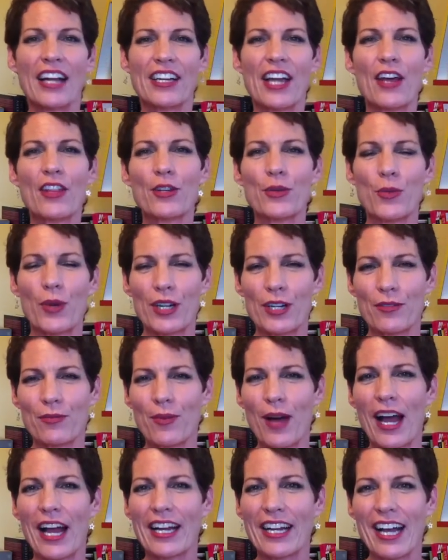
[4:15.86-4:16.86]
Another one
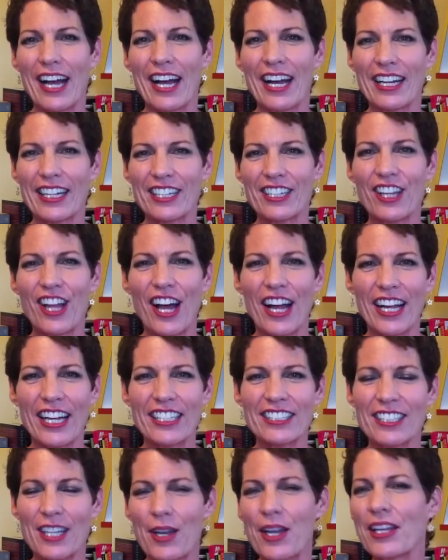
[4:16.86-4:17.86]
of my
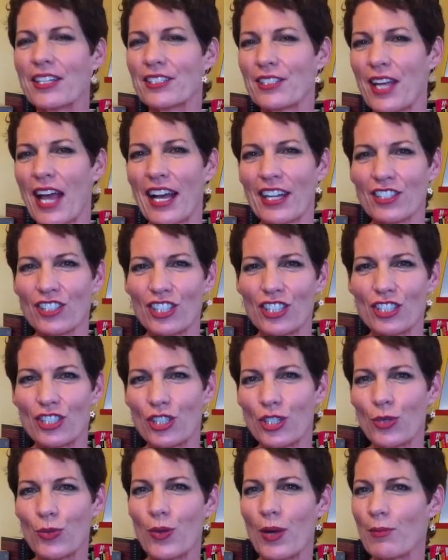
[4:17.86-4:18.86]
clients is actually
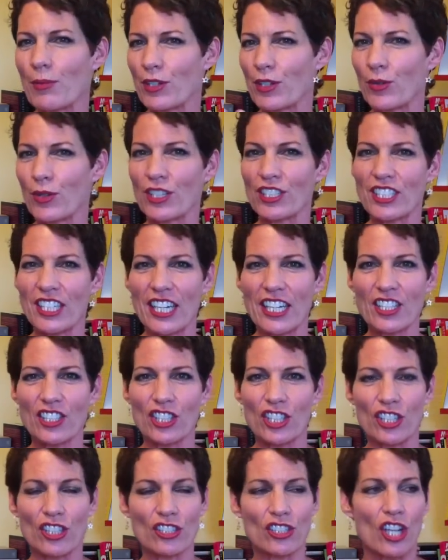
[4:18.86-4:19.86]
2 women who are
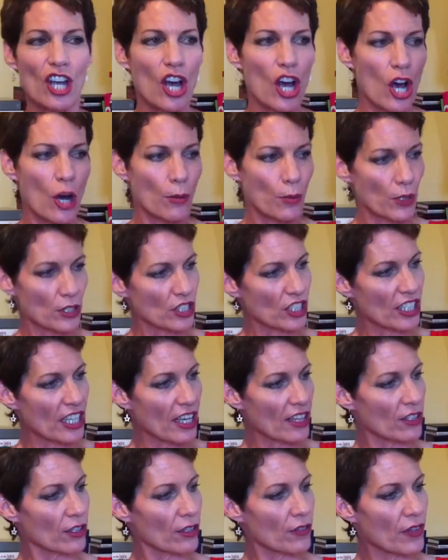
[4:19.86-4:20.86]
teachers, put
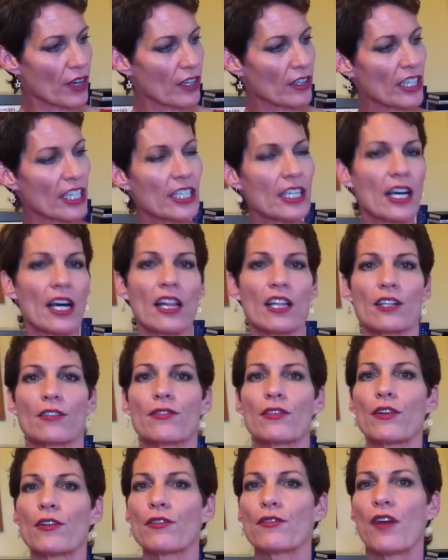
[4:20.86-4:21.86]
together a very
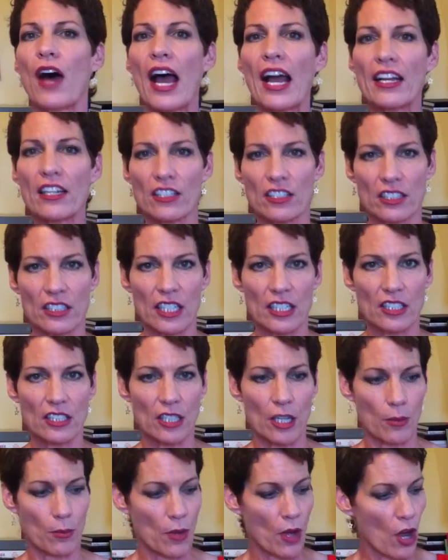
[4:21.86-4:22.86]
colorful file
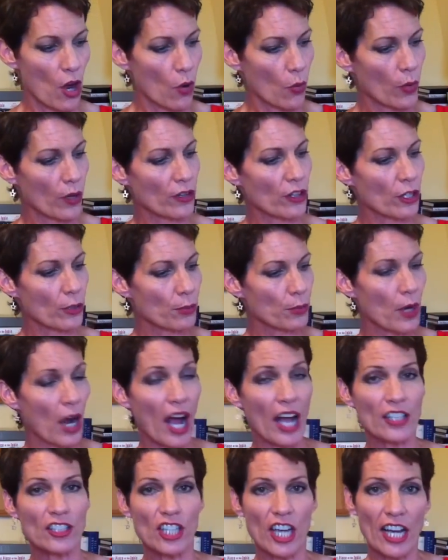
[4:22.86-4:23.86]
system where their
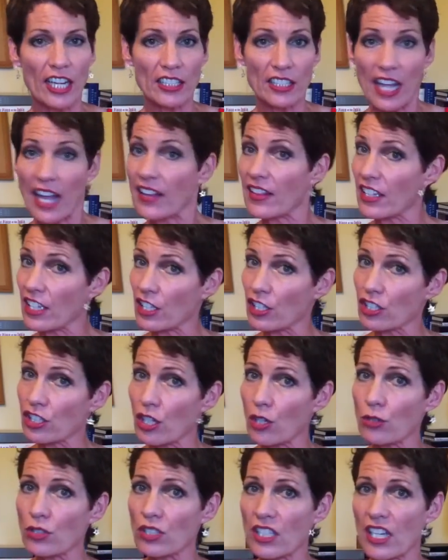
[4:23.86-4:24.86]
projects and the
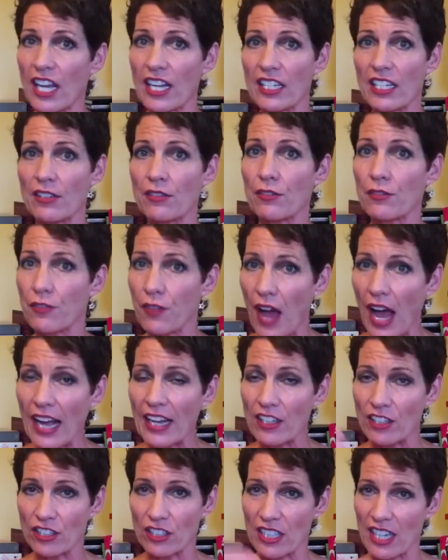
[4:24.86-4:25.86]
associated
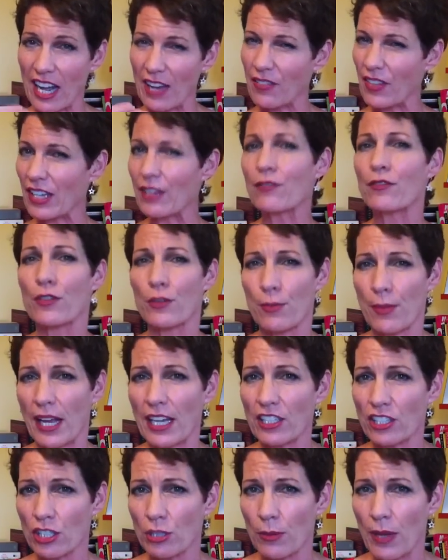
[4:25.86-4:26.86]
files that have
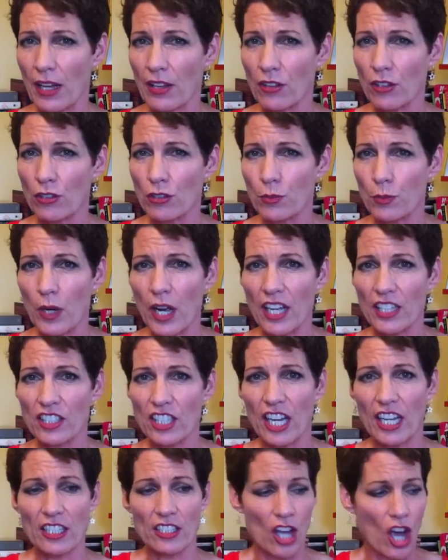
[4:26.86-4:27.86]
information about those
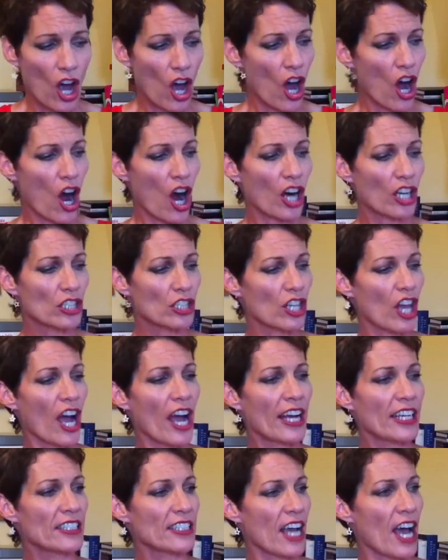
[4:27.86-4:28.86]
projects are
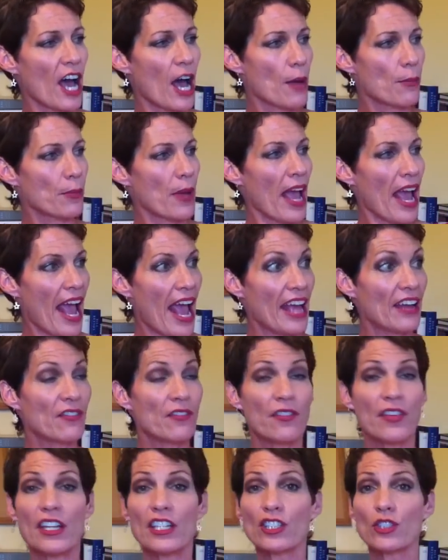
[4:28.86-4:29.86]
lined up
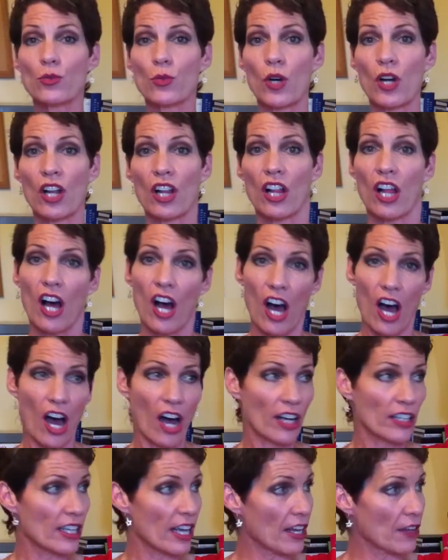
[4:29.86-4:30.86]
and visual
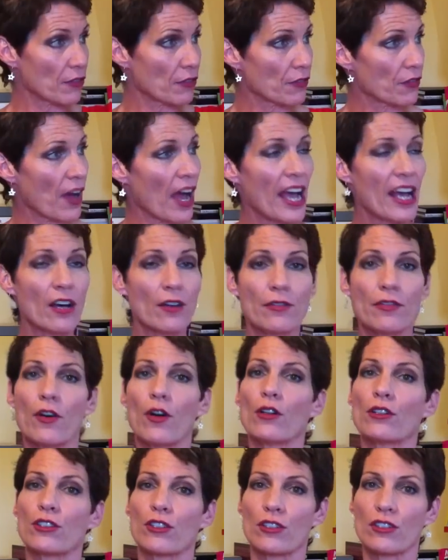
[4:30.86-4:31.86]
on a file
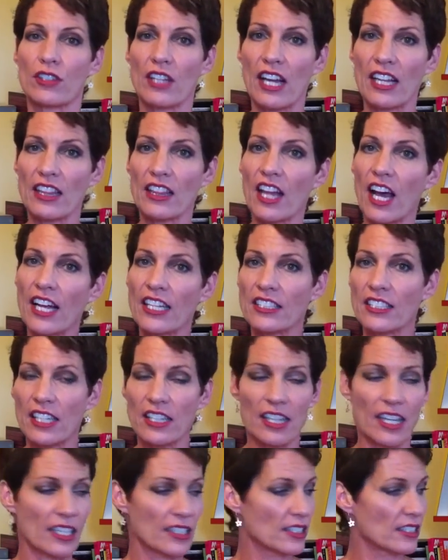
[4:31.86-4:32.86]
folder that
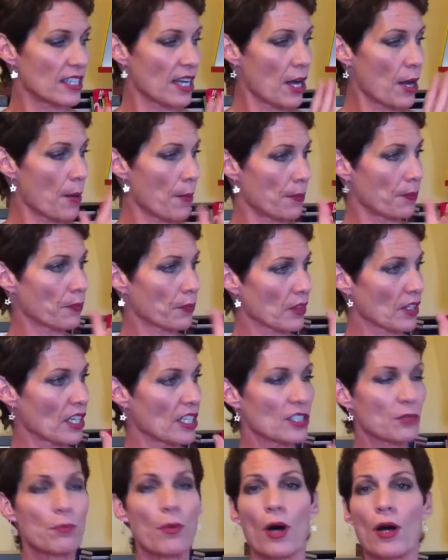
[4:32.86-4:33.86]

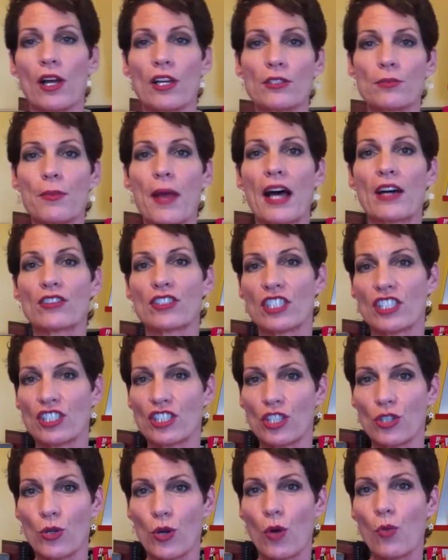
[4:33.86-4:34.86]
is
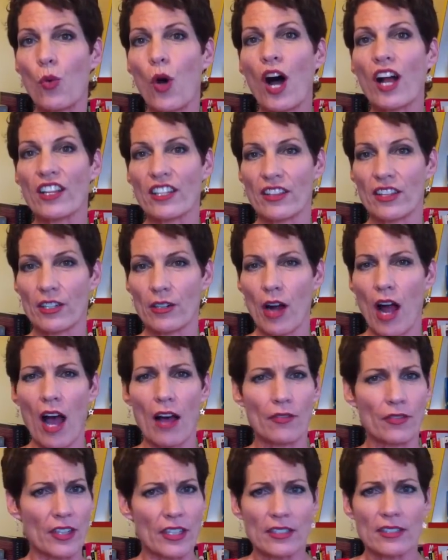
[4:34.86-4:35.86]
mounted to a wall in their
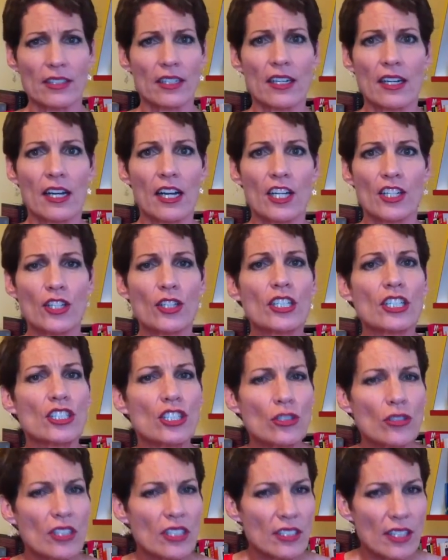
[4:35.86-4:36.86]
office. You
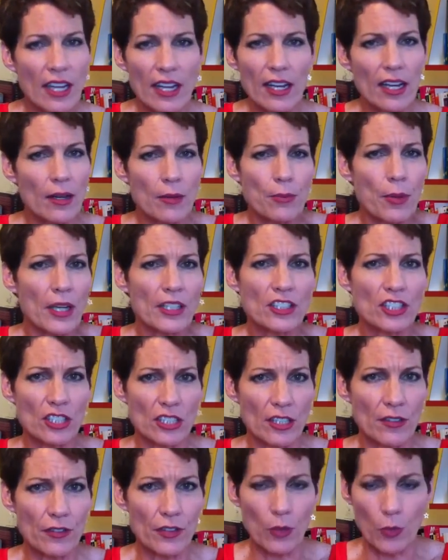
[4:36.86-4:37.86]
can do this a bunch
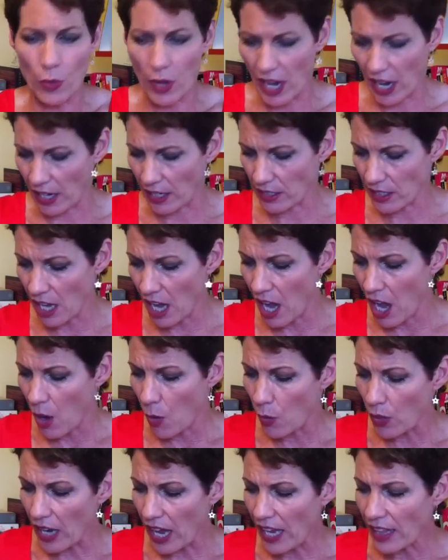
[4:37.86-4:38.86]
of different ways.
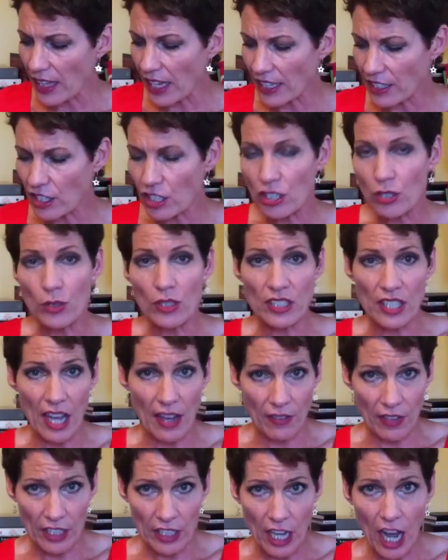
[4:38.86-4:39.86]
What I like to do is
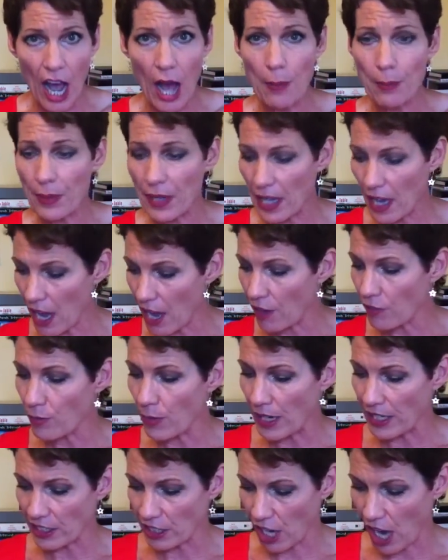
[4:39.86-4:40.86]
have a copy
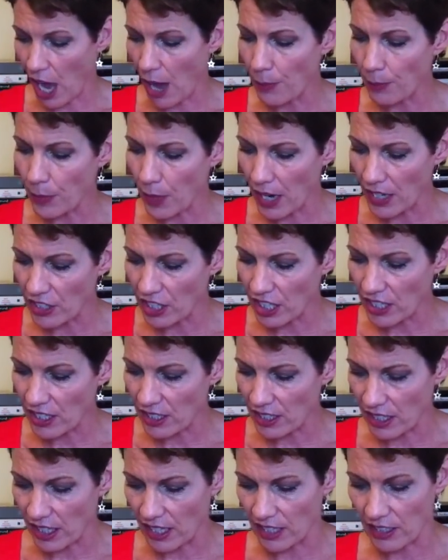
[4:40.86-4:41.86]
of my top
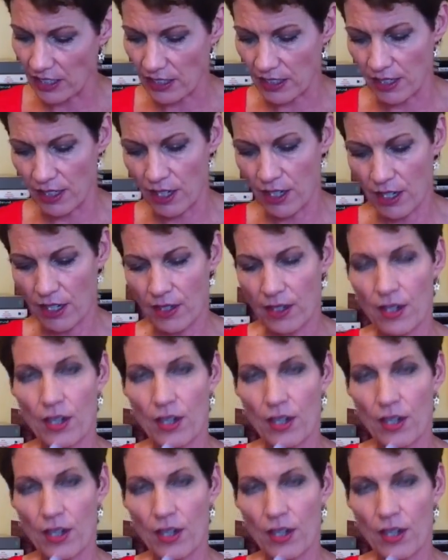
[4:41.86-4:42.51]
projects list